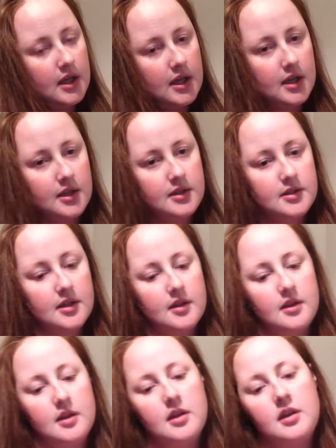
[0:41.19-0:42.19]
is
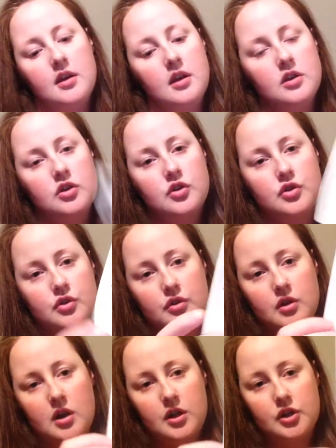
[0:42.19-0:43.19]
the
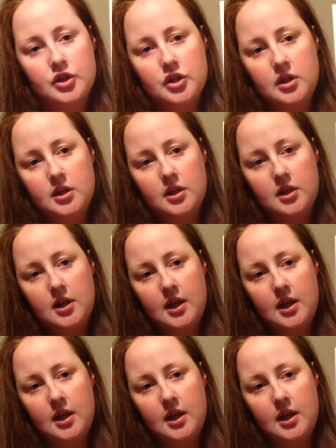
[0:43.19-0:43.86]
instruction